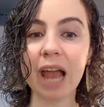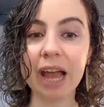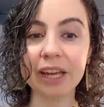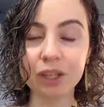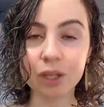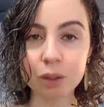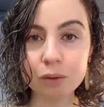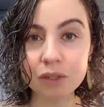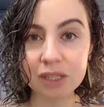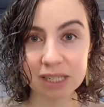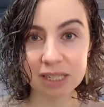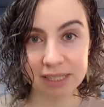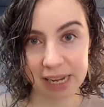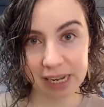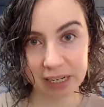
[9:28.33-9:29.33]
I used
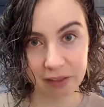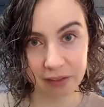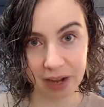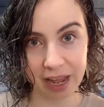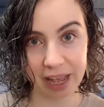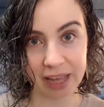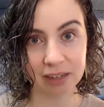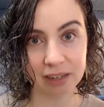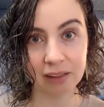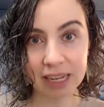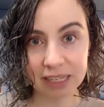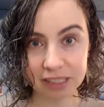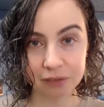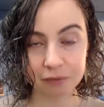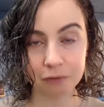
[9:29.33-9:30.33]
the data that I had
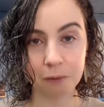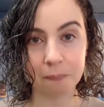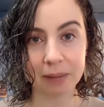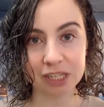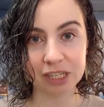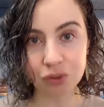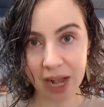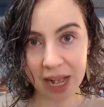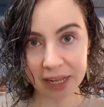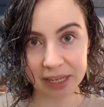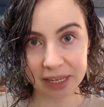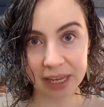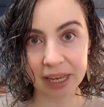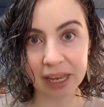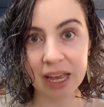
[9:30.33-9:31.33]
collected from my
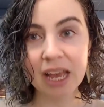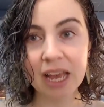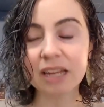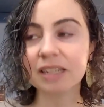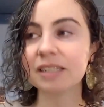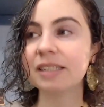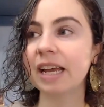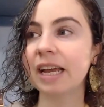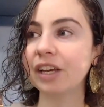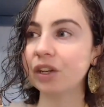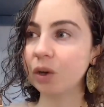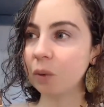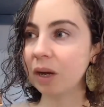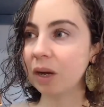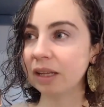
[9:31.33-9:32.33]
tracking to say, you
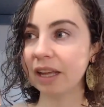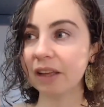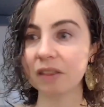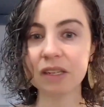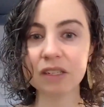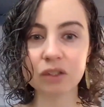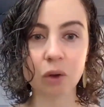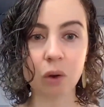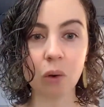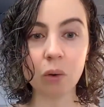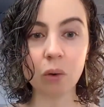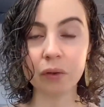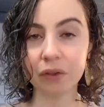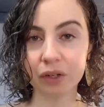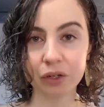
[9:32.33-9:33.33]
know what, this
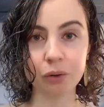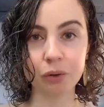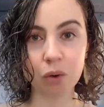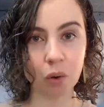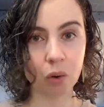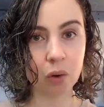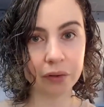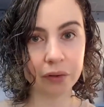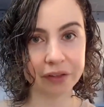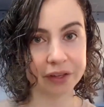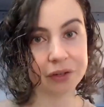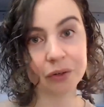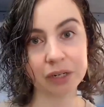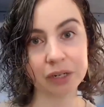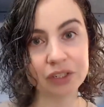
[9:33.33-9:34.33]
goal, the new goal, the
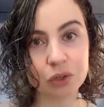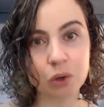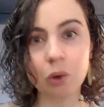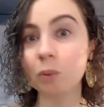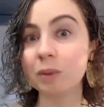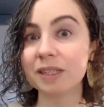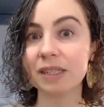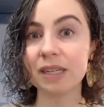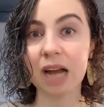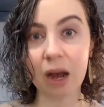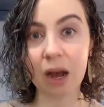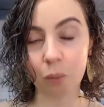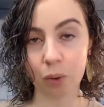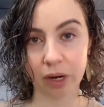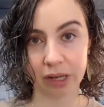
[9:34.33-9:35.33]
increased goal was
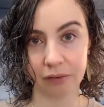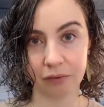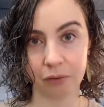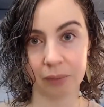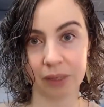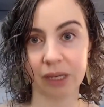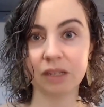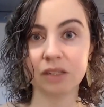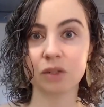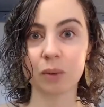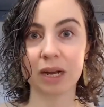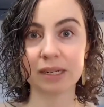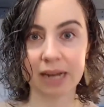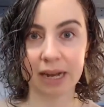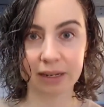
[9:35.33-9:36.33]
not working for me. So
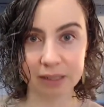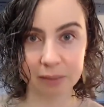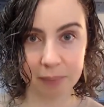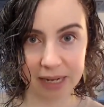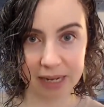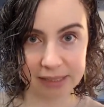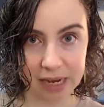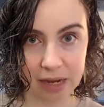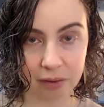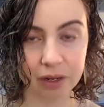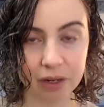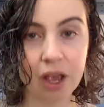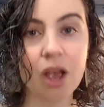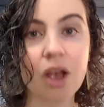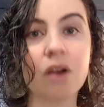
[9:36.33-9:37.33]
I dialed it back down,
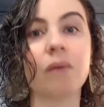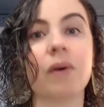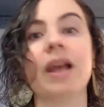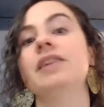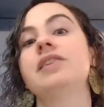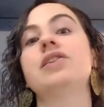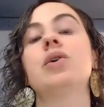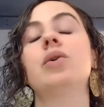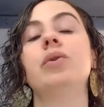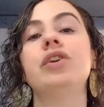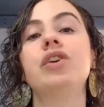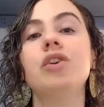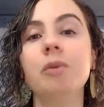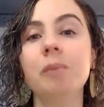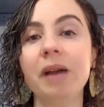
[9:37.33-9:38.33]
right? So
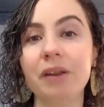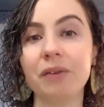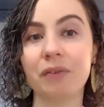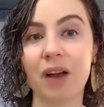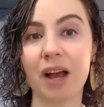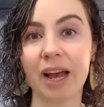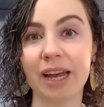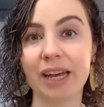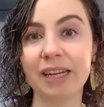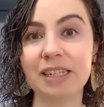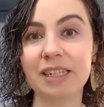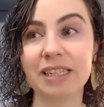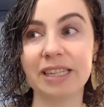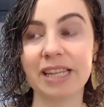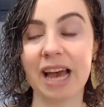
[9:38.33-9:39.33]
you might
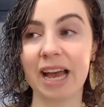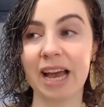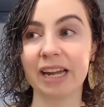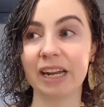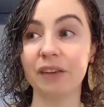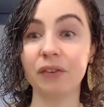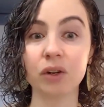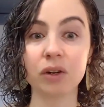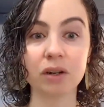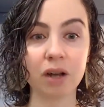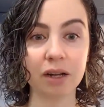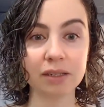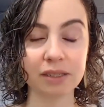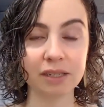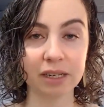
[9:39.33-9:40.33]
find that if you're
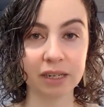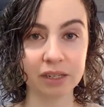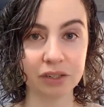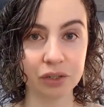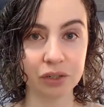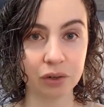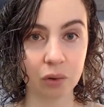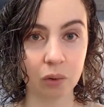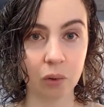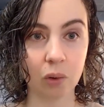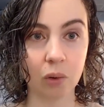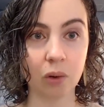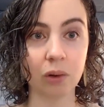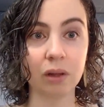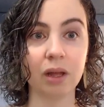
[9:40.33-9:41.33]
not sticking to your
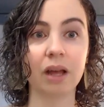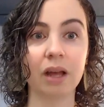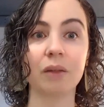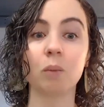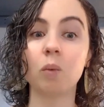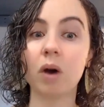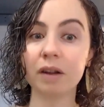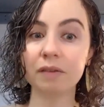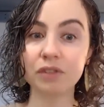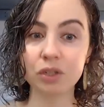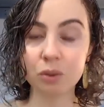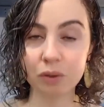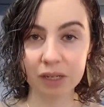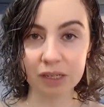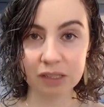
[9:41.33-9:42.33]
goal, one of
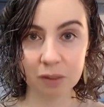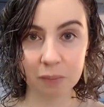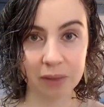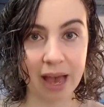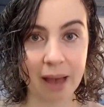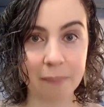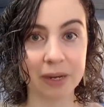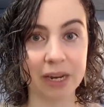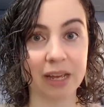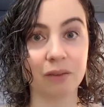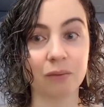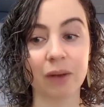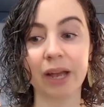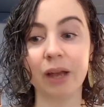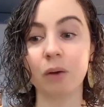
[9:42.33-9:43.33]
two things could be
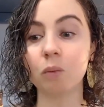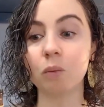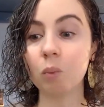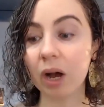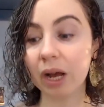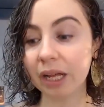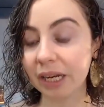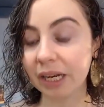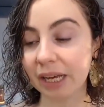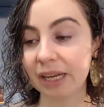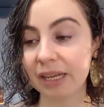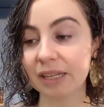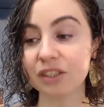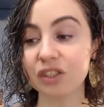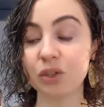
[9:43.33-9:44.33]
happening, right? One
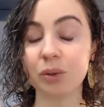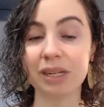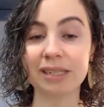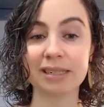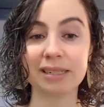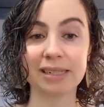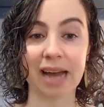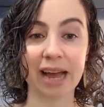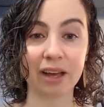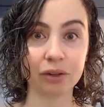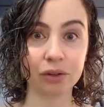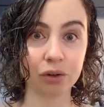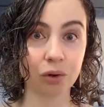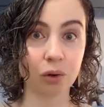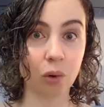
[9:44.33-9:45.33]
is you need to dial
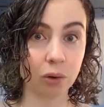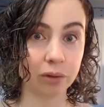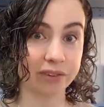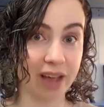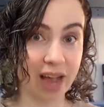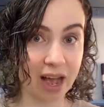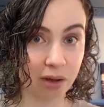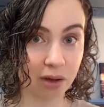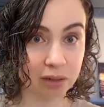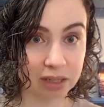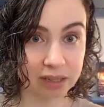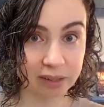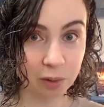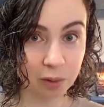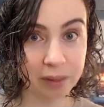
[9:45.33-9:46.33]
your goal down a
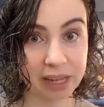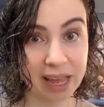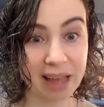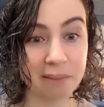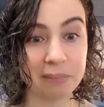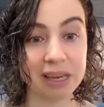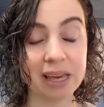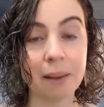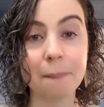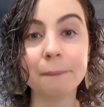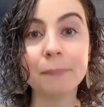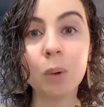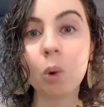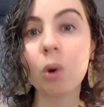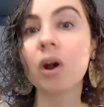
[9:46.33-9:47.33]
little bit and make it
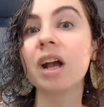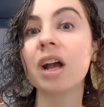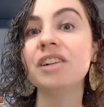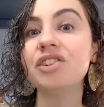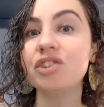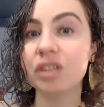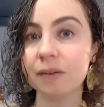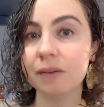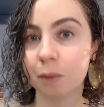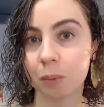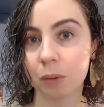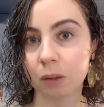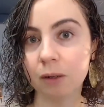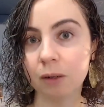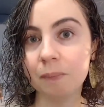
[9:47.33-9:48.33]
more
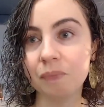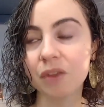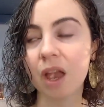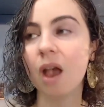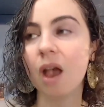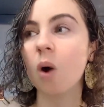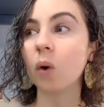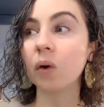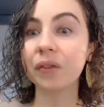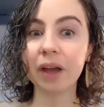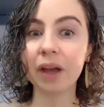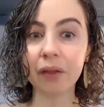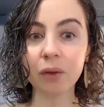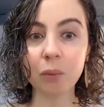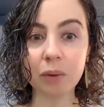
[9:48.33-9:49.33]
achievable. Or the
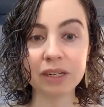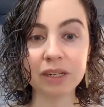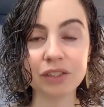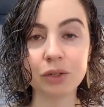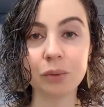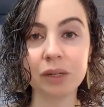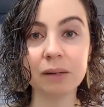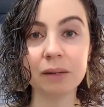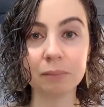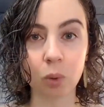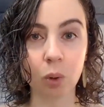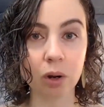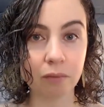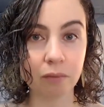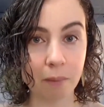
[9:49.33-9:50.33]
other one is you need
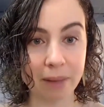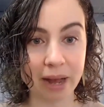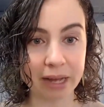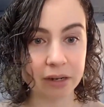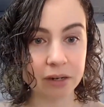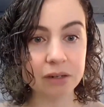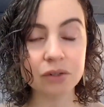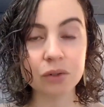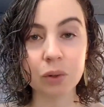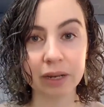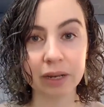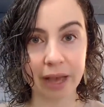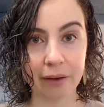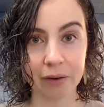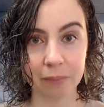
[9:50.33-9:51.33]
more reminders or
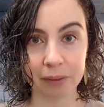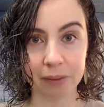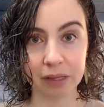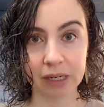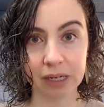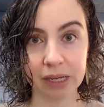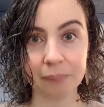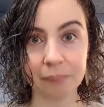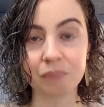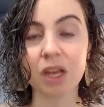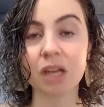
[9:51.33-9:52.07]
accountability.